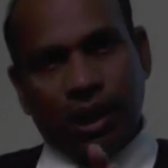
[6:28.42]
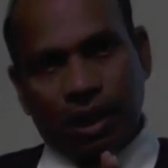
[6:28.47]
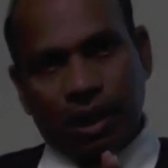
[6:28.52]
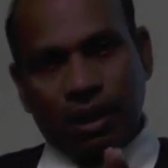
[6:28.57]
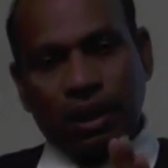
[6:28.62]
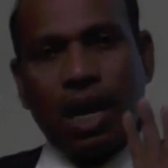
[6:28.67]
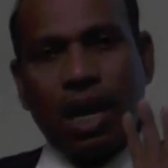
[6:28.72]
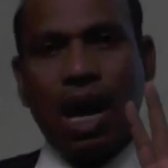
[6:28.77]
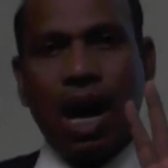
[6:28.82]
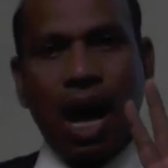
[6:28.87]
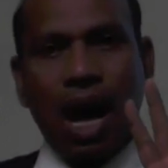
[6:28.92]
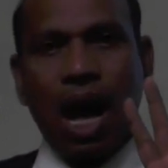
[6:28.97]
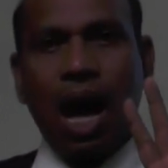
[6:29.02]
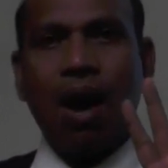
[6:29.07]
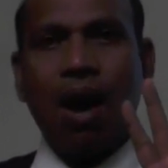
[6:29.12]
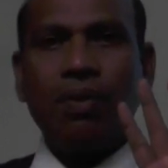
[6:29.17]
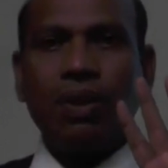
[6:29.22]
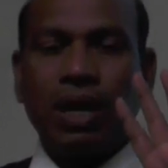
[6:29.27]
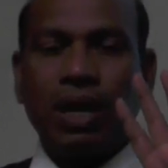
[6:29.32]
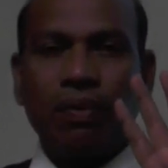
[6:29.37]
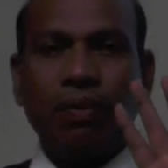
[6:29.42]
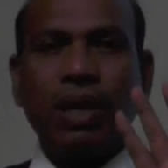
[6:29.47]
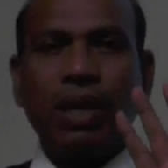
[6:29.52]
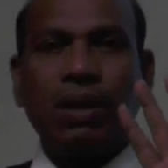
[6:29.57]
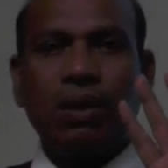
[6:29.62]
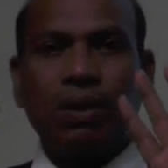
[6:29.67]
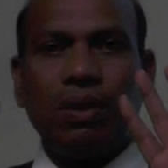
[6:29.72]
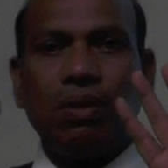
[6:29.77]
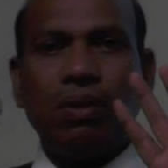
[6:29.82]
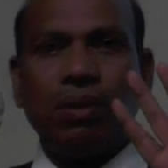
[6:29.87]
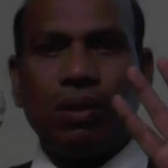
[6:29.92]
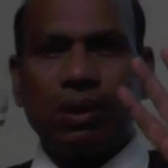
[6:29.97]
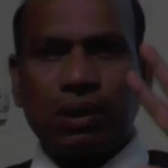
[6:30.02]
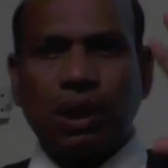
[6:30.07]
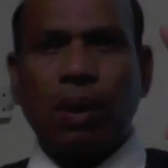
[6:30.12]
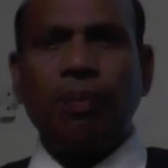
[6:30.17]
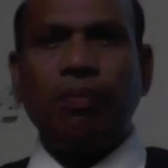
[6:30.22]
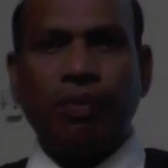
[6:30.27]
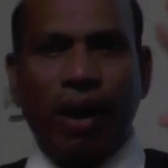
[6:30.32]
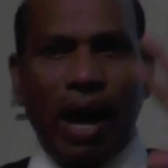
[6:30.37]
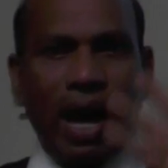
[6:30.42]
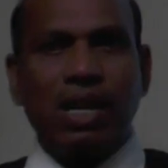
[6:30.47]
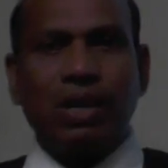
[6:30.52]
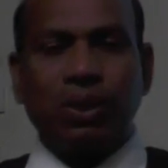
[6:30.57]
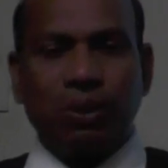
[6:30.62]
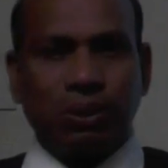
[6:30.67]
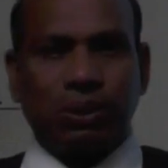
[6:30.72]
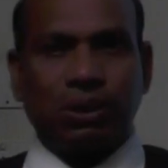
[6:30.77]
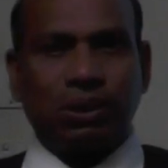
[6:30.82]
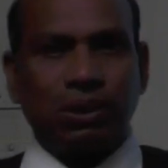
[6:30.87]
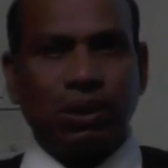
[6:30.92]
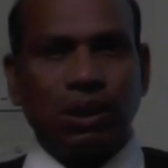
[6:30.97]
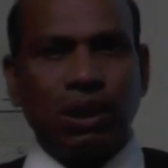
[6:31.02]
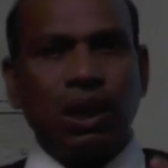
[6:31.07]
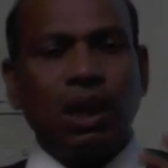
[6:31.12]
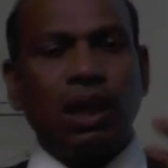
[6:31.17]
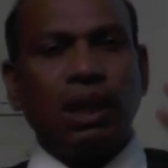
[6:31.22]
They have given some values.